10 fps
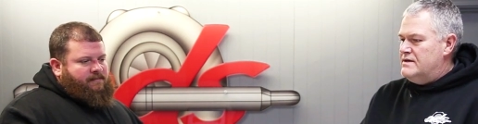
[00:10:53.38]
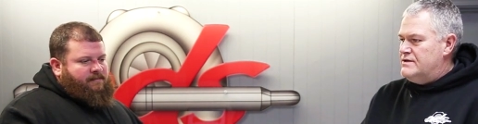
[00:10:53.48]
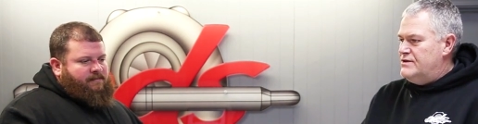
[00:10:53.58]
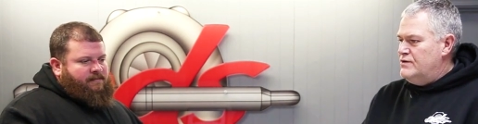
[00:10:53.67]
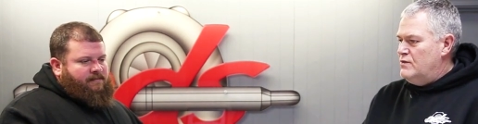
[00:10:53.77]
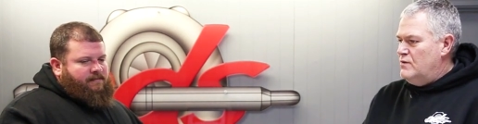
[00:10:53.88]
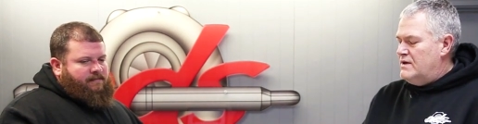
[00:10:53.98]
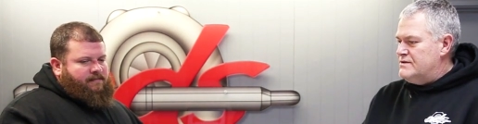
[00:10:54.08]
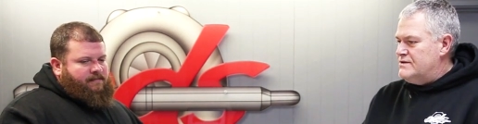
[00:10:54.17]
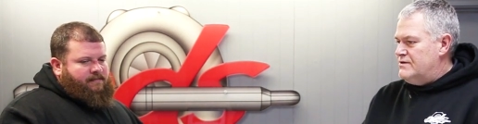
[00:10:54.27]
Speaker 1: it to do,
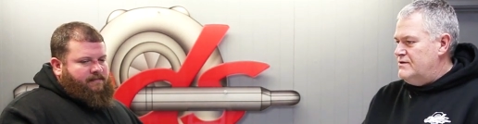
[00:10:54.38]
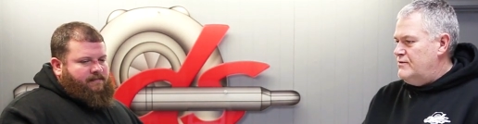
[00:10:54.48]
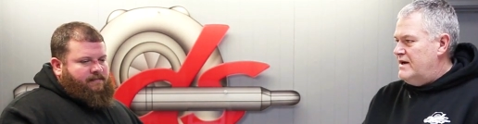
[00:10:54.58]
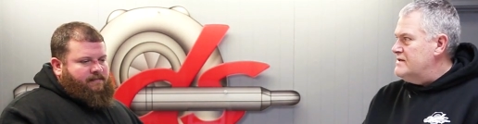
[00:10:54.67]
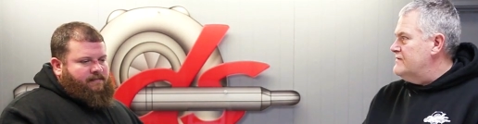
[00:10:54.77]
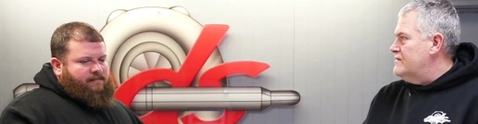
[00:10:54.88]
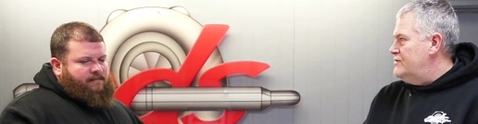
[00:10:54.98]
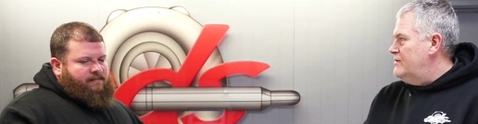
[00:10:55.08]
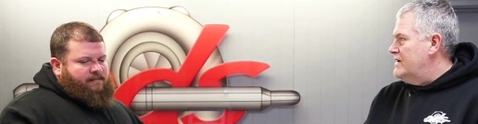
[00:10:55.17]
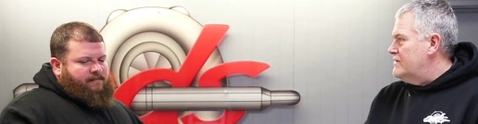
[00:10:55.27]
well, sir, you asked for
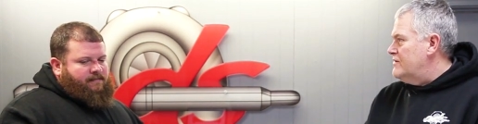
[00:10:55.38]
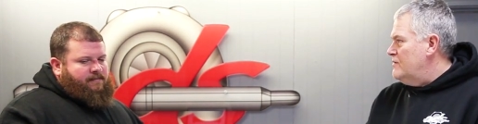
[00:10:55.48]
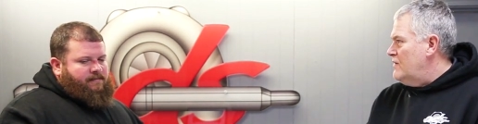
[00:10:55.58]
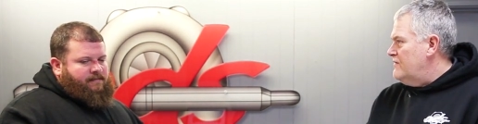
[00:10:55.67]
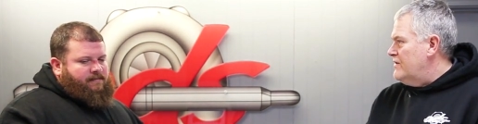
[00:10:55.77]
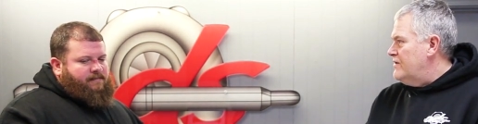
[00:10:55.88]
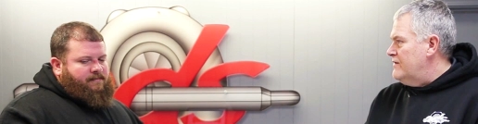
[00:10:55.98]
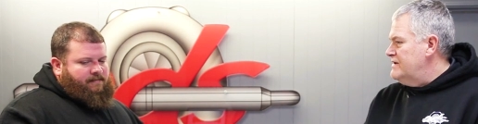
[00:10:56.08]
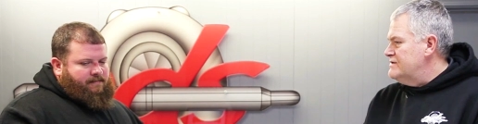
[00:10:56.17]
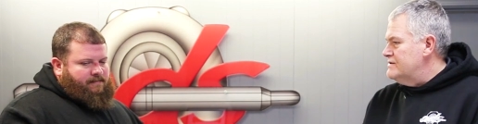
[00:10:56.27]
too big a turbo for
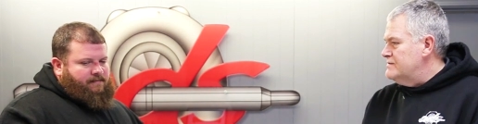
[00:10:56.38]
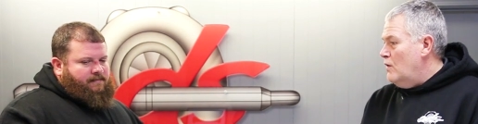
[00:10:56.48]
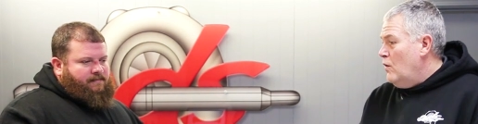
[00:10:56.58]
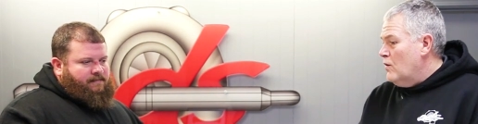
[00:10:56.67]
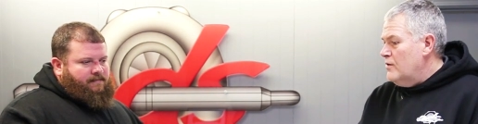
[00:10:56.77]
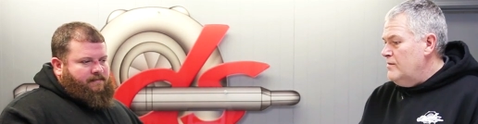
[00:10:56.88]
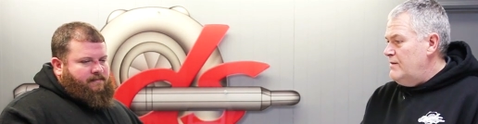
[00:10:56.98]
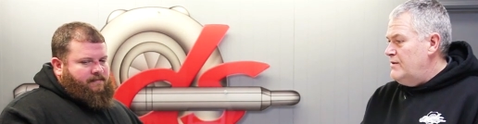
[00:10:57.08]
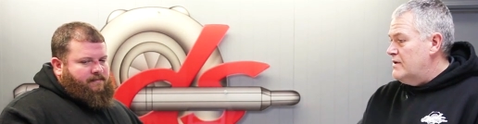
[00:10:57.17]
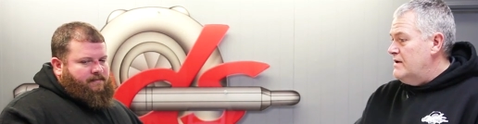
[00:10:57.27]
your engine. Or
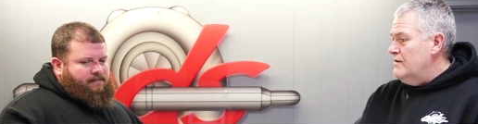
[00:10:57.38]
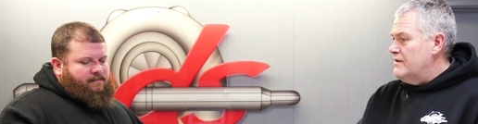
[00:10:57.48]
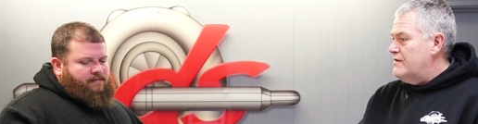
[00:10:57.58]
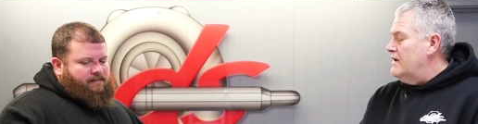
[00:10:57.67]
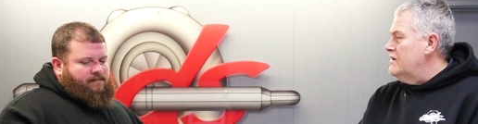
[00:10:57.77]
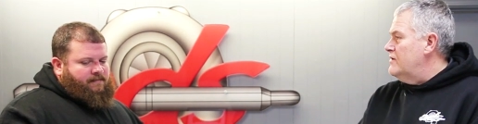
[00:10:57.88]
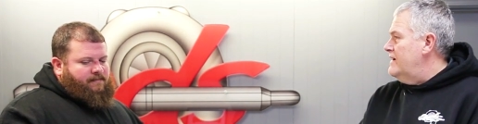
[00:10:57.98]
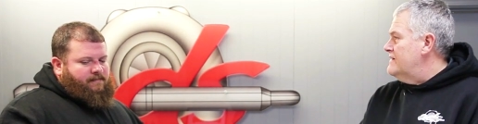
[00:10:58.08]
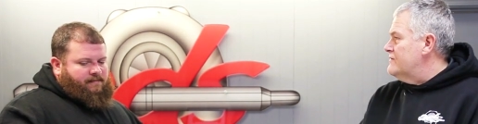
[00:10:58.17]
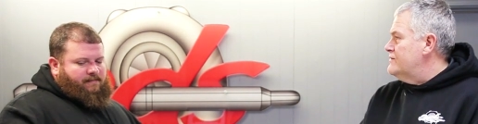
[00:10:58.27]
maybe you killed the thing and
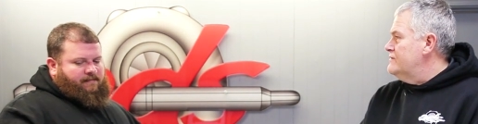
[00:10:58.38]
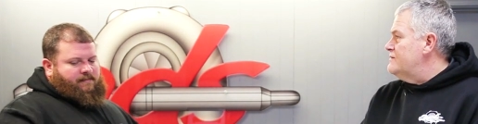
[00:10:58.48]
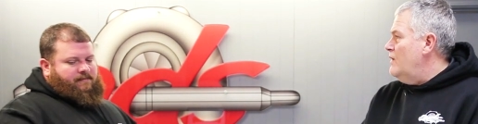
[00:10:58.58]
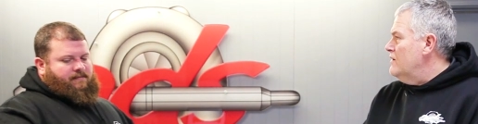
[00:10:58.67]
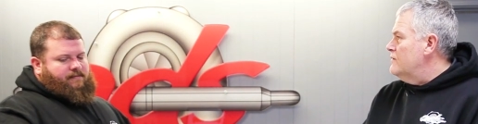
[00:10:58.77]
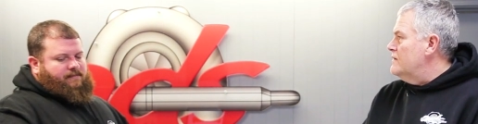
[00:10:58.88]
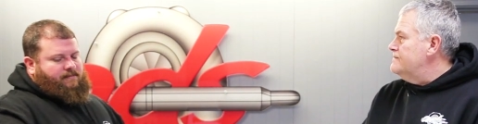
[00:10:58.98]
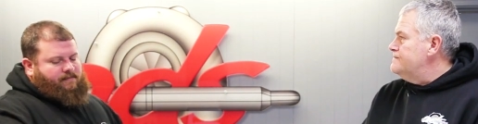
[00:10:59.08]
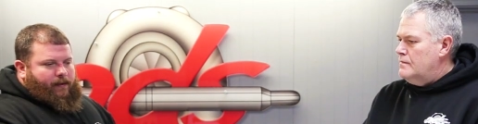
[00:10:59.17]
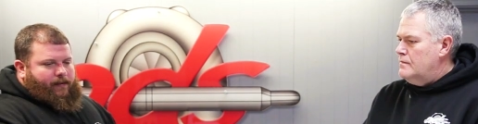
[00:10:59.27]
you asked for too small a
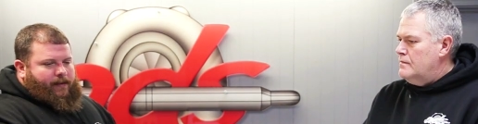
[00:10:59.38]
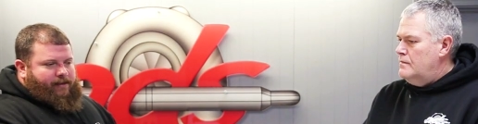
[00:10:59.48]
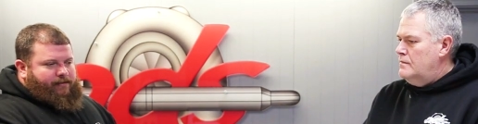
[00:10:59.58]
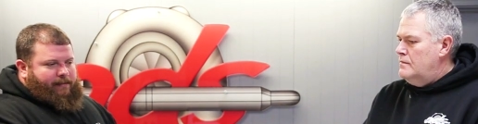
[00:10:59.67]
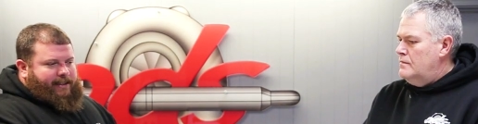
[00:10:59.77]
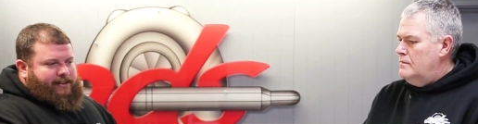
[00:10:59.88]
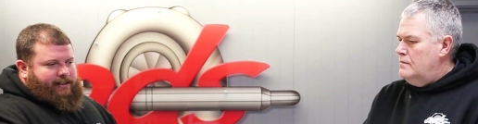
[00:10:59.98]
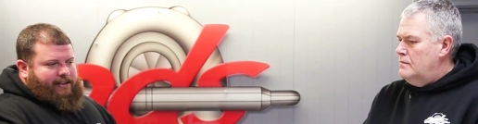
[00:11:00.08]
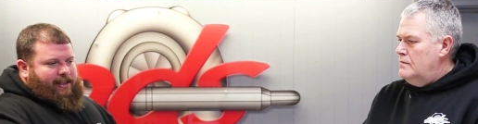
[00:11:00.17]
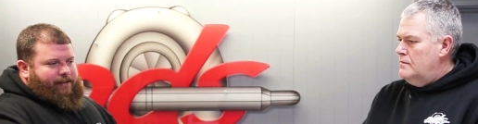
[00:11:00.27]
one.
Speaker 2: With the
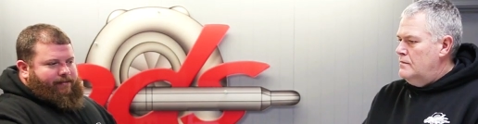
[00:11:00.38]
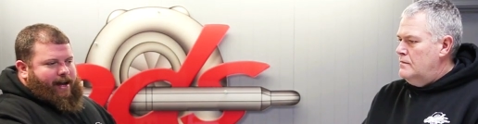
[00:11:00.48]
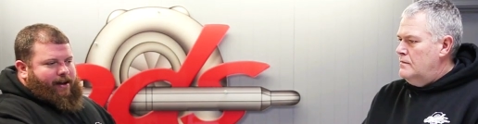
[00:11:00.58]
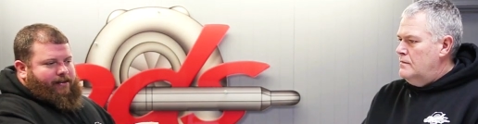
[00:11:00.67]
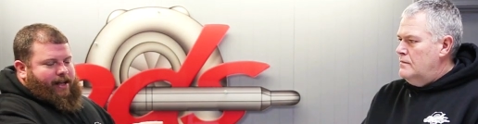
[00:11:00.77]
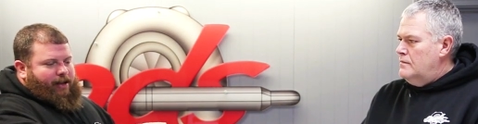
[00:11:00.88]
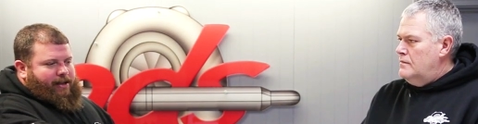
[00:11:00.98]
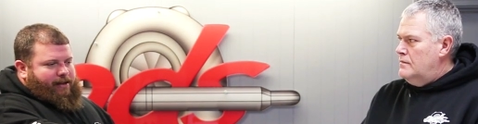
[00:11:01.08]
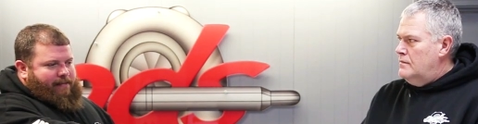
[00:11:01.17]
information that's left out, tell me